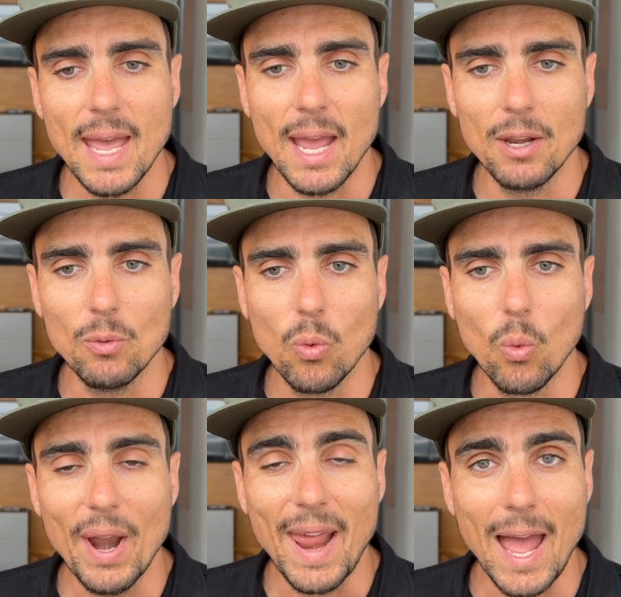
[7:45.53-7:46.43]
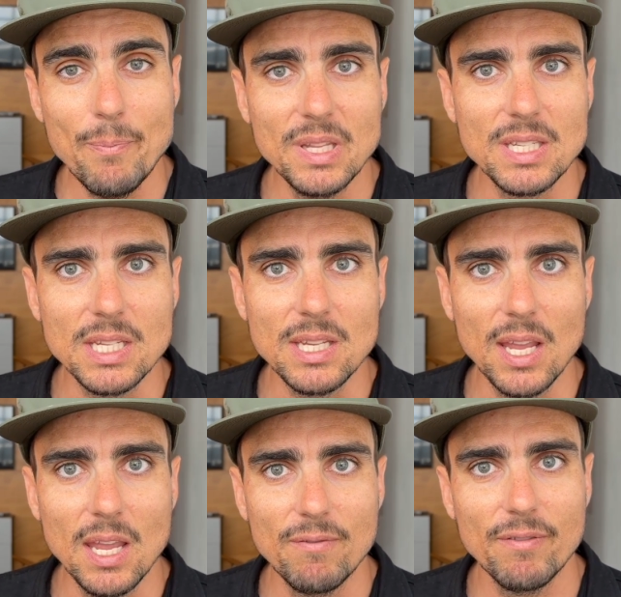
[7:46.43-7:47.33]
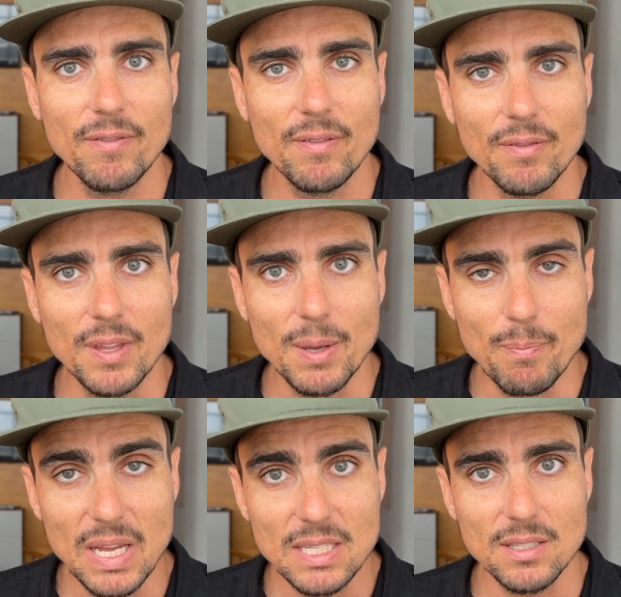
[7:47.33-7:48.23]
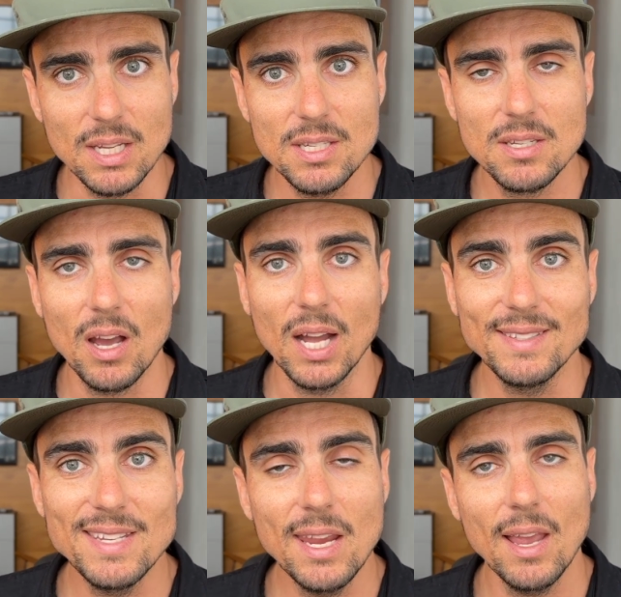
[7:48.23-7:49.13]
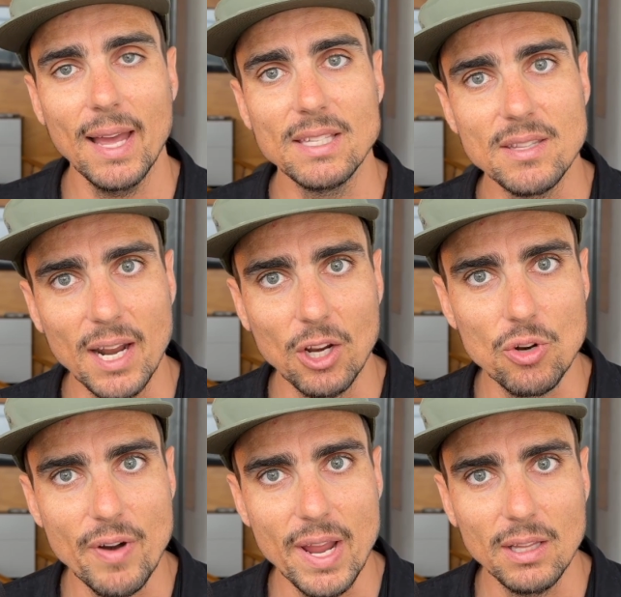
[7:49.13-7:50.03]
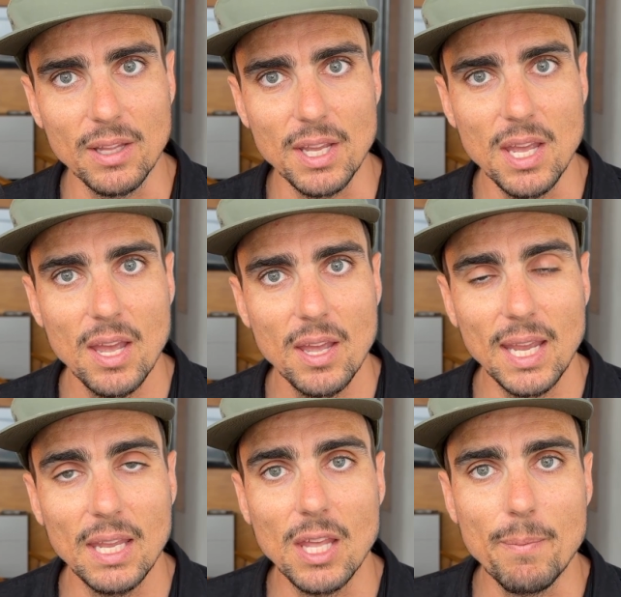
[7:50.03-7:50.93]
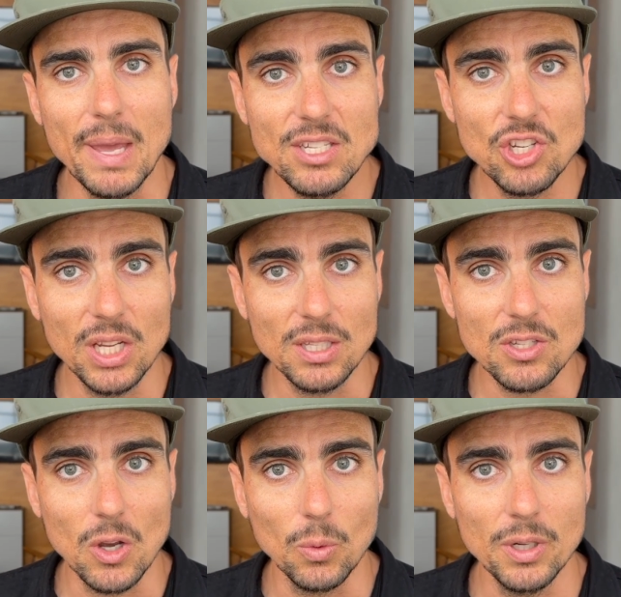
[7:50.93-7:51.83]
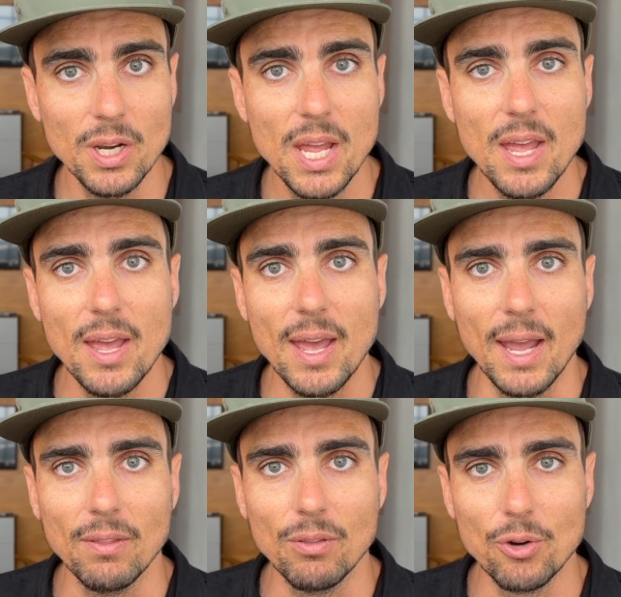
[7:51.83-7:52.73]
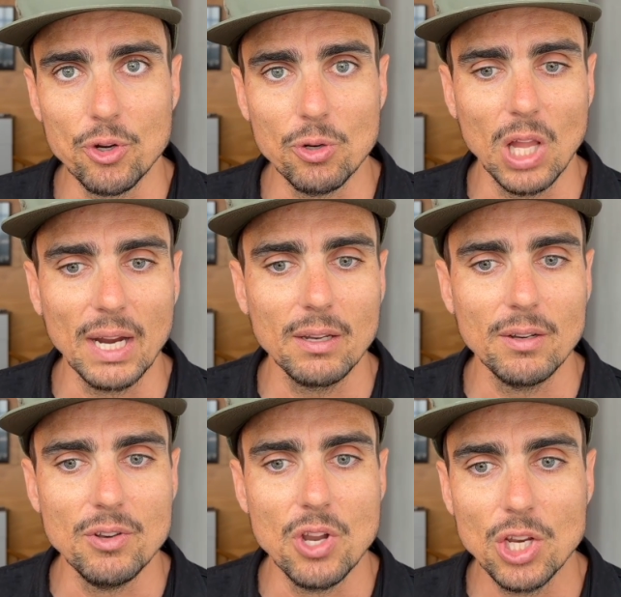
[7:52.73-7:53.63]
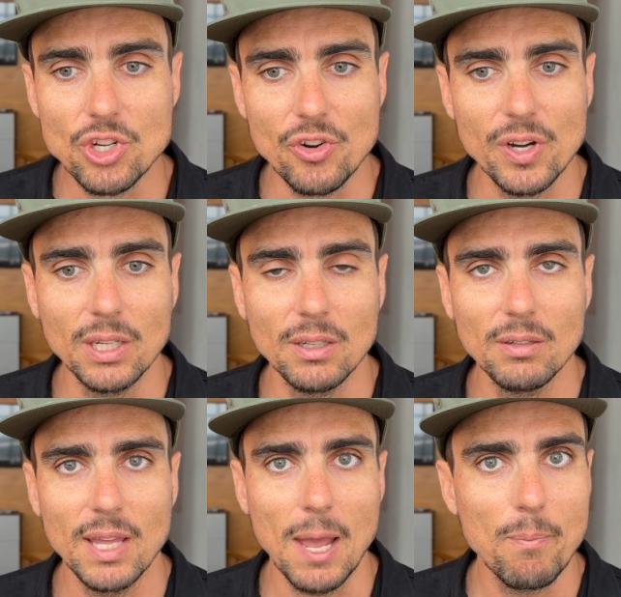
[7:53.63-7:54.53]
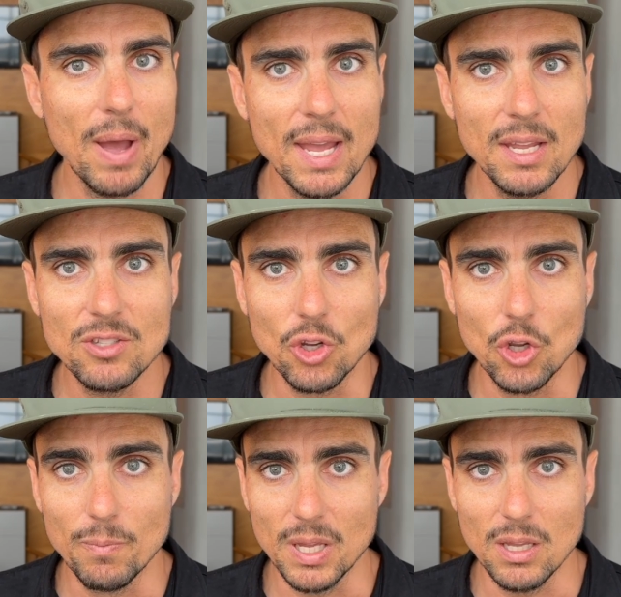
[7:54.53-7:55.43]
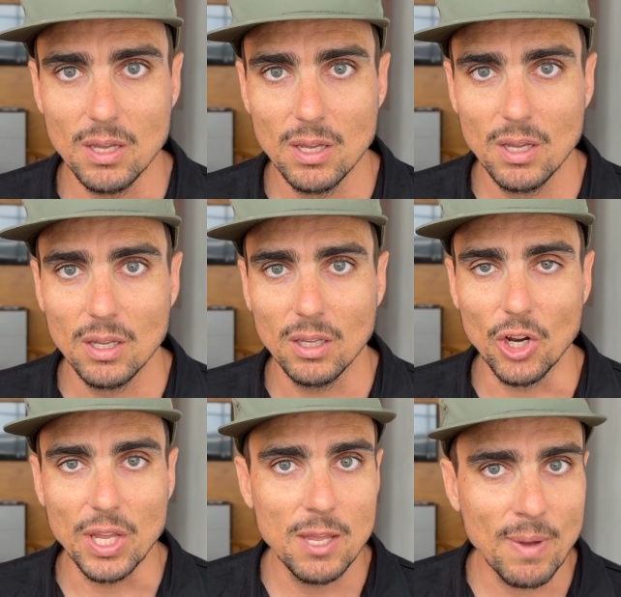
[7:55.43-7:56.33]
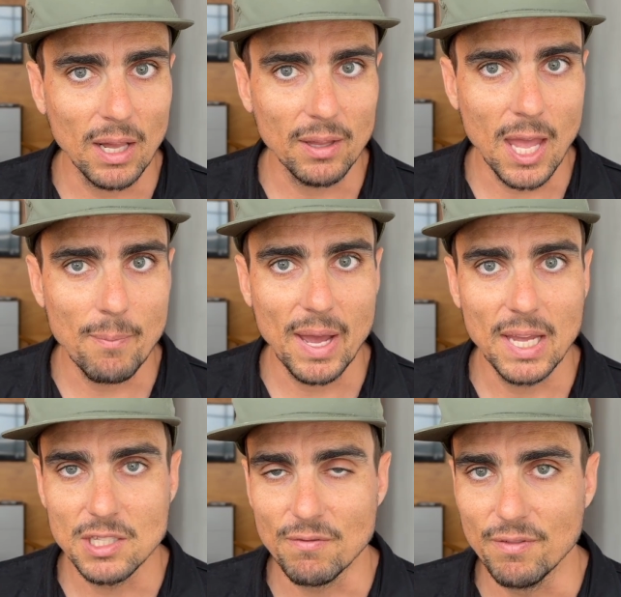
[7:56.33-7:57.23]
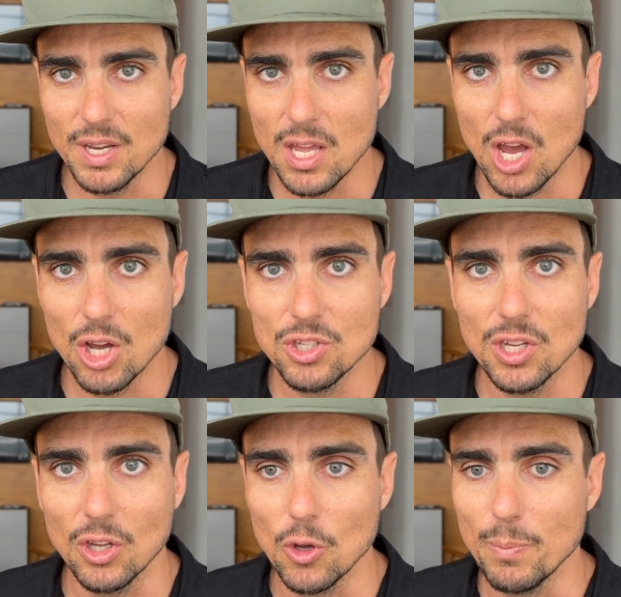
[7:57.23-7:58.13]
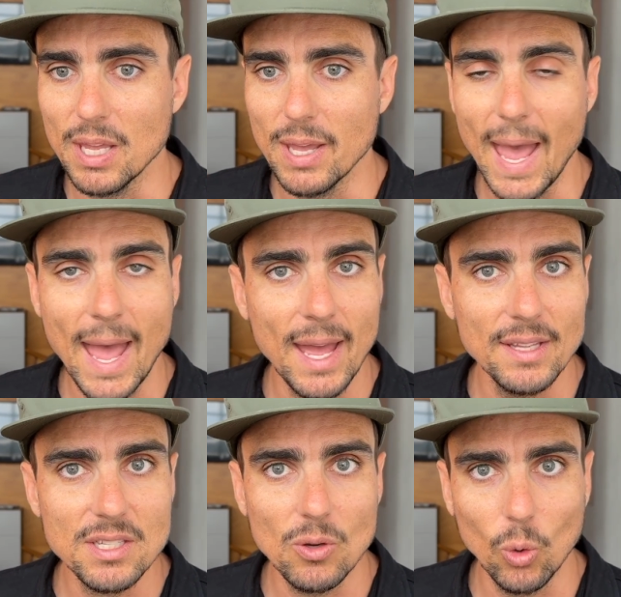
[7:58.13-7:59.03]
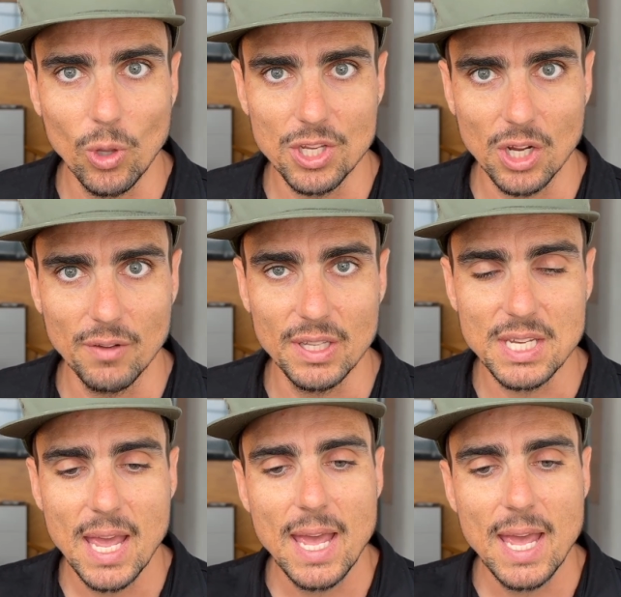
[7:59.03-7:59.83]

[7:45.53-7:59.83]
And what happens is if the business articulates that correctly in their messaging and so on, and through like nurturing campaigns, it could be email campaigns, videos, it could be ads, all those kind of things.